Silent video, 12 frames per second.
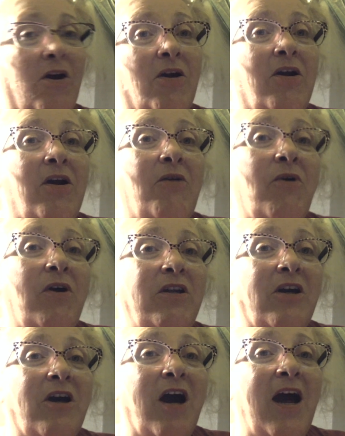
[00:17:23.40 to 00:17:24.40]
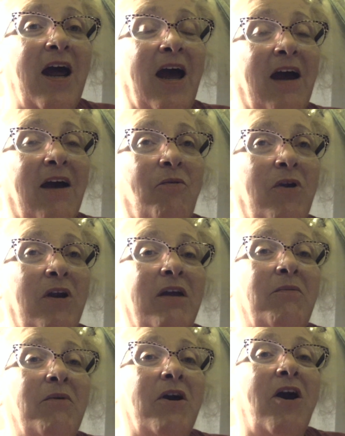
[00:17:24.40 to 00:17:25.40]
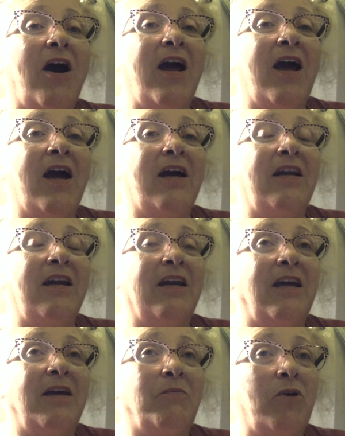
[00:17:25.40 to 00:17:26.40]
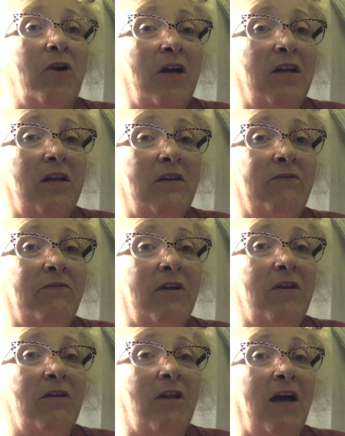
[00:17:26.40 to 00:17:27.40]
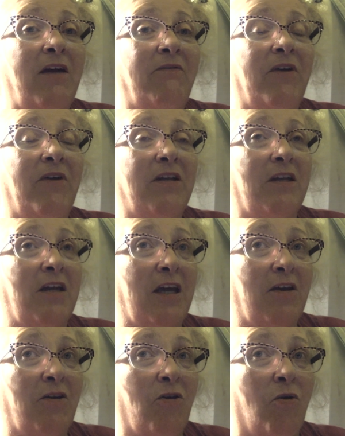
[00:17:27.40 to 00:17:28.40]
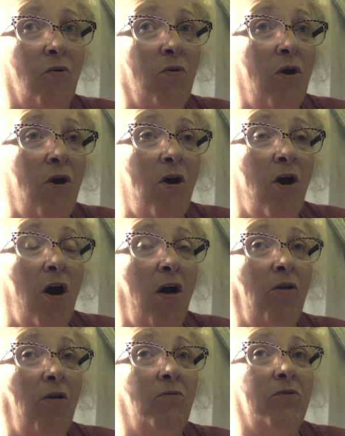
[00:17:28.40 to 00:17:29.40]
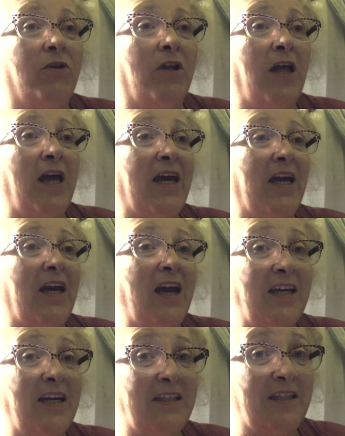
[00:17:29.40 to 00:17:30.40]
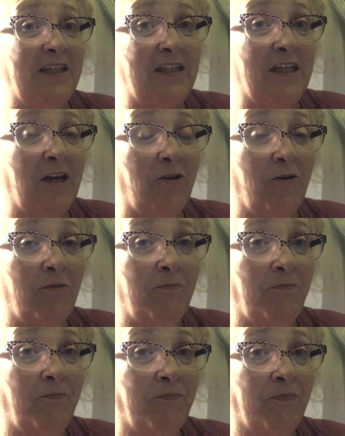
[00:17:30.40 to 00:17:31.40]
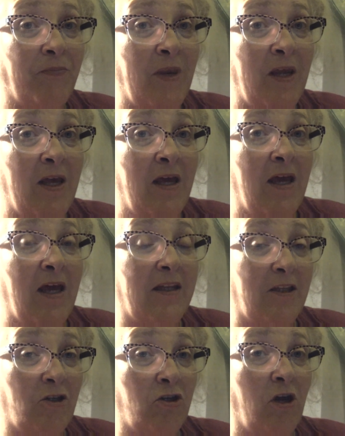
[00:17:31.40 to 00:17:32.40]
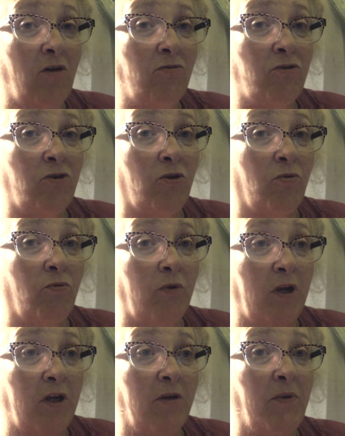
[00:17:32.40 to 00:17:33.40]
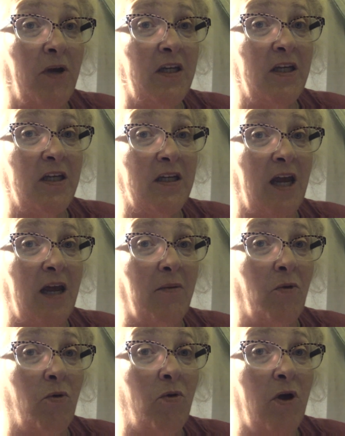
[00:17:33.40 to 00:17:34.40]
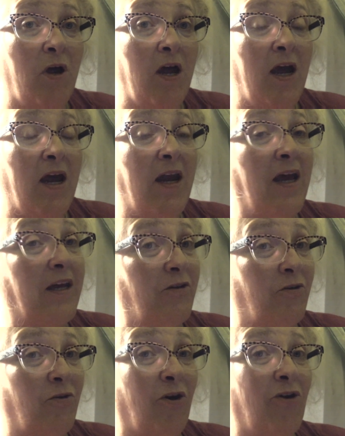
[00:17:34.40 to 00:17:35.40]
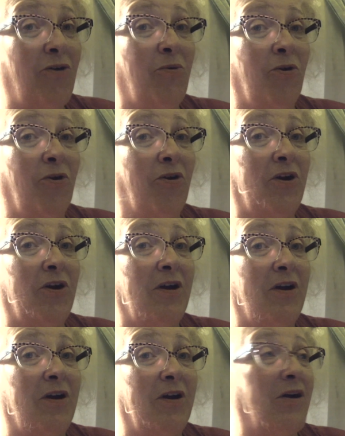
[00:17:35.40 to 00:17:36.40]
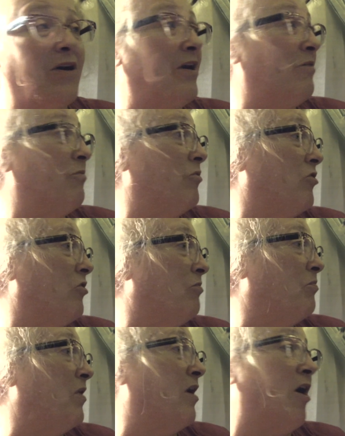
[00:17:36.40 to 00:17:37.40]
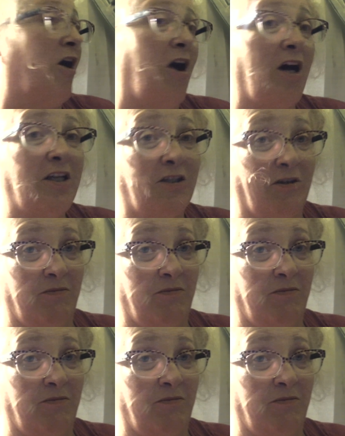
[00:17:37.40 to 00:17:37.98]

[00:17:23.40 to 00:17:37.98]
He wants a kayak. I want to get him a kayak, and then he can put on his life vest, and he can go all over the lake, and I can sit there at the shelter on the picnic table, and I can do artwork. And it would just be awesome.